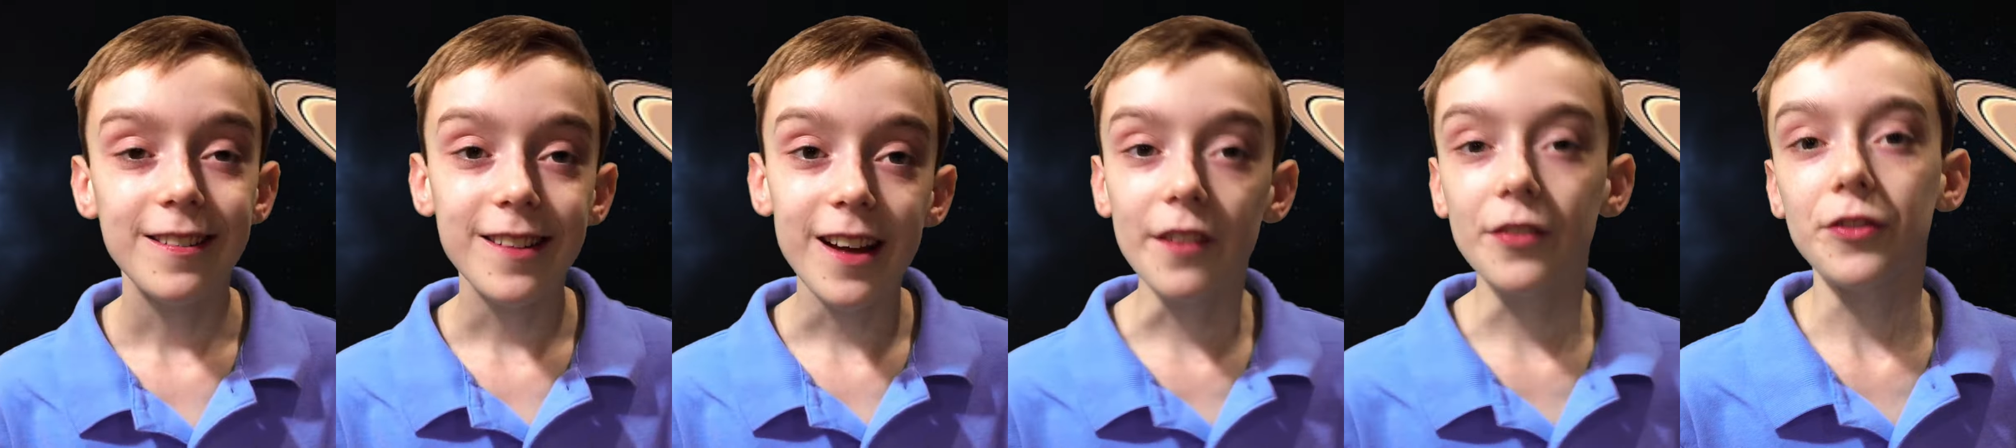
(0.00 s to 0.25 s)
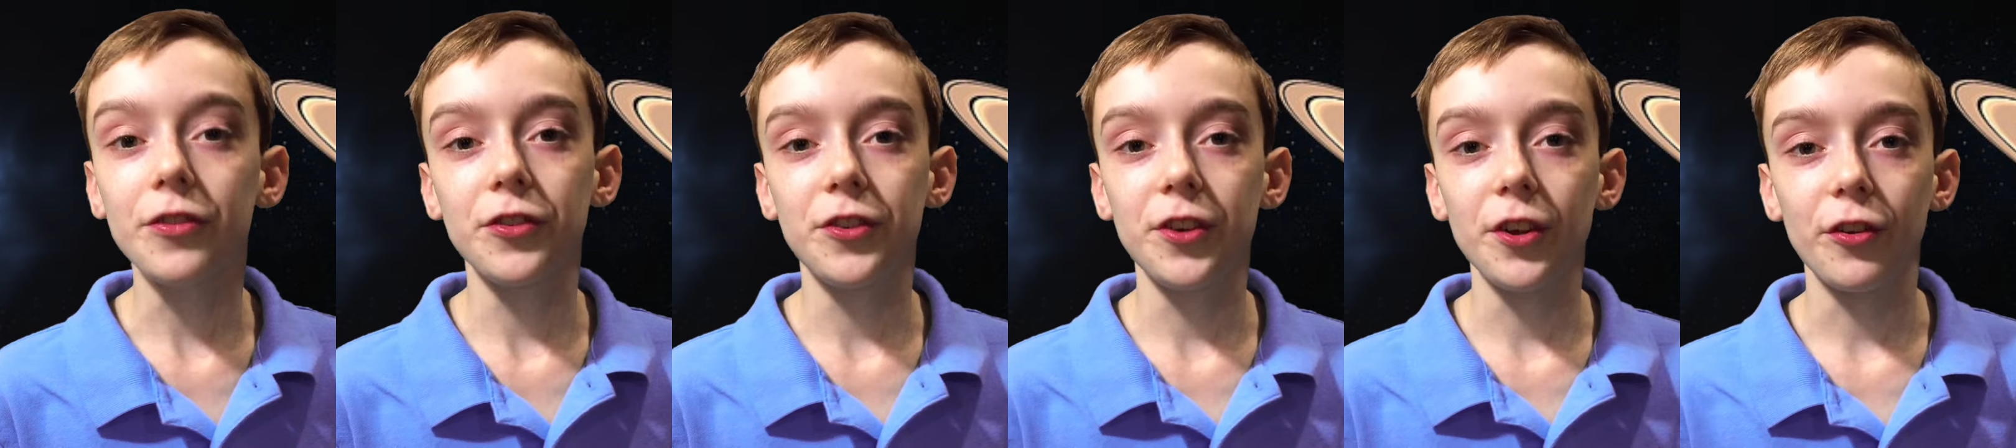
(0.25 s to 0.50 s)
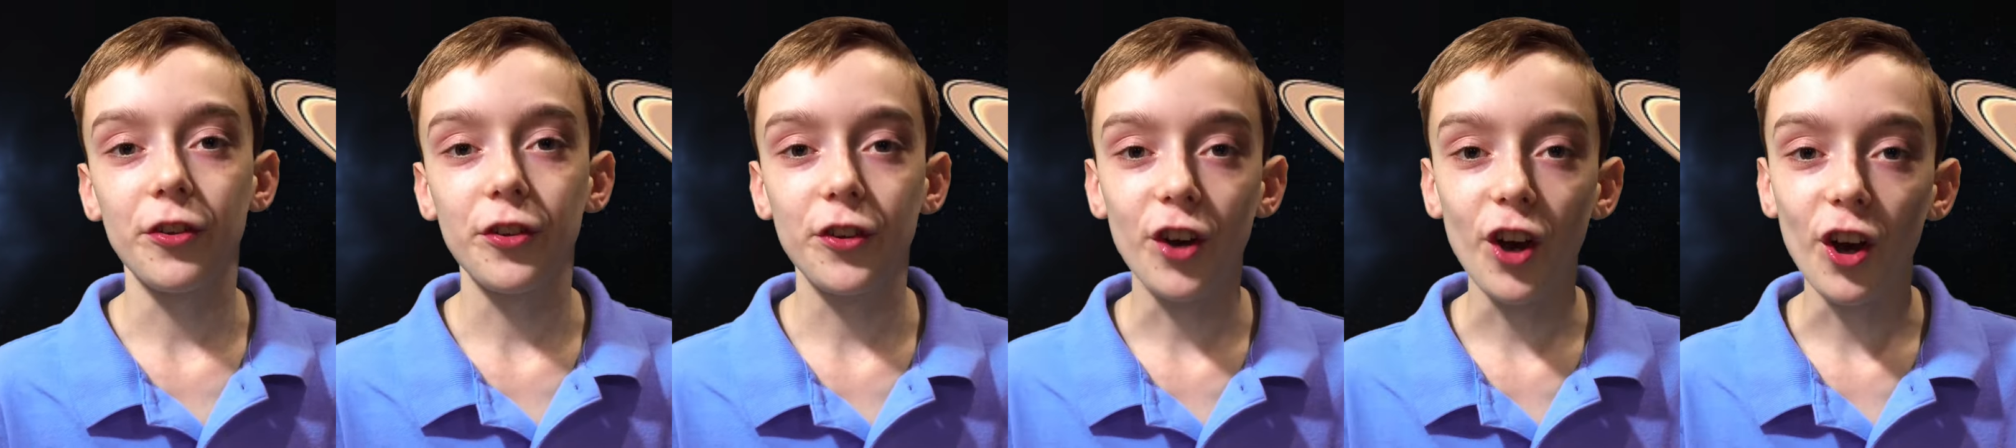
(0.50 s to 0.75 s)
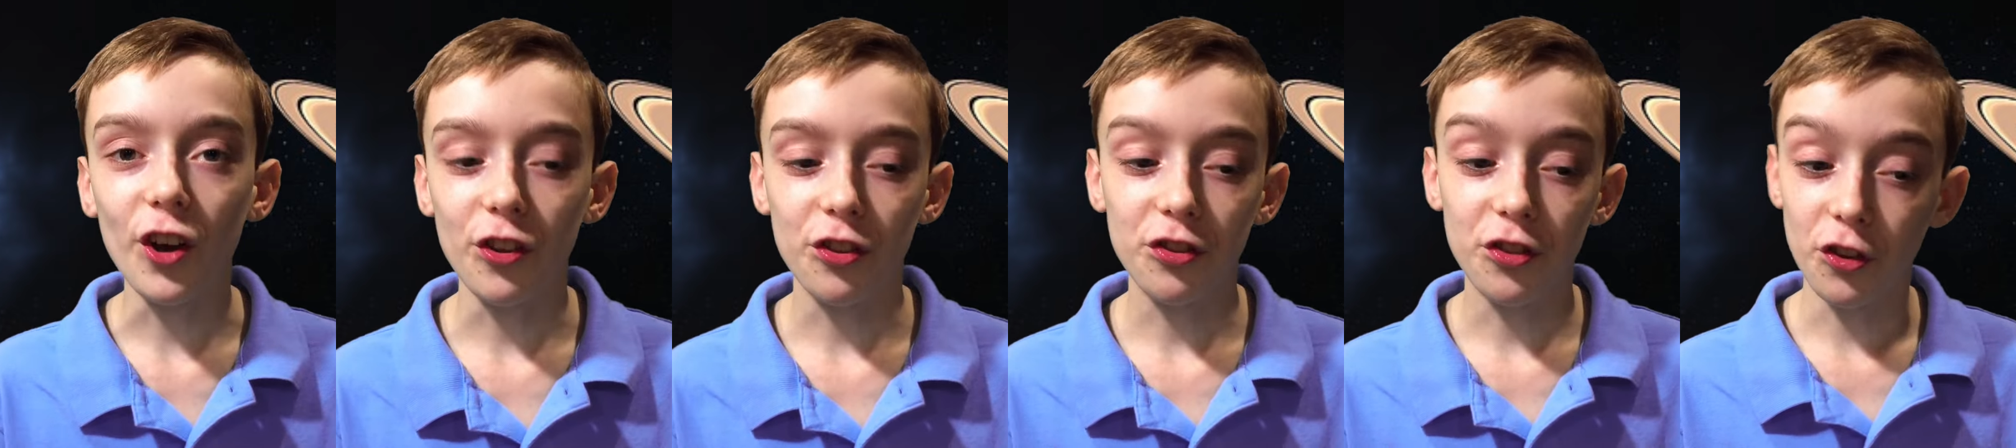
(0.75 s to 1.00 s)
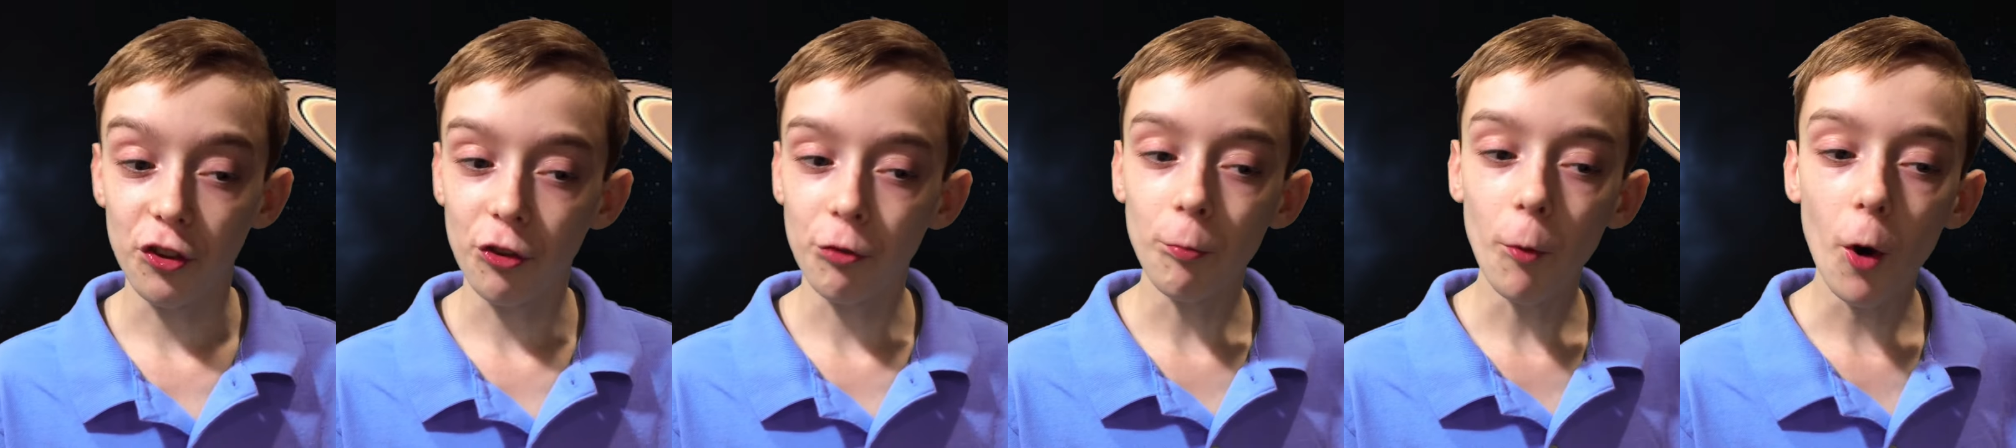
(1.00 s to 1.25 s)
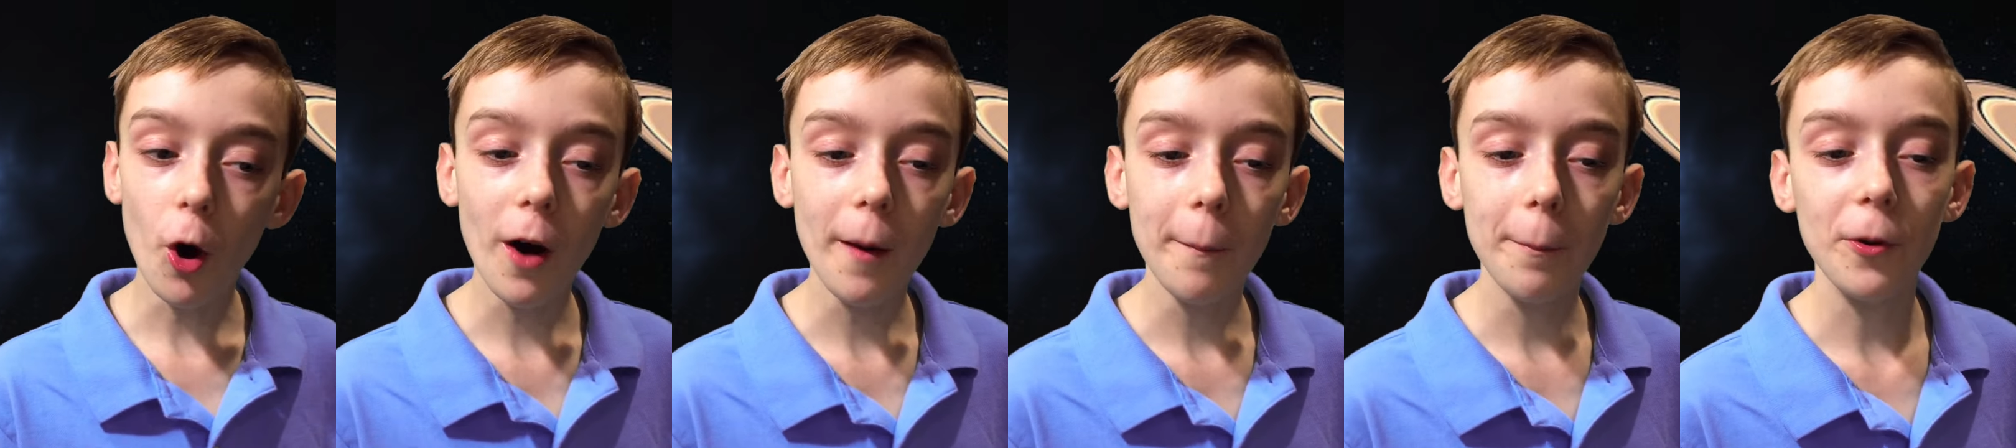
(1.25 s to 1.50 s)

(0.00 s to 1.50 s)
Let's discuss the small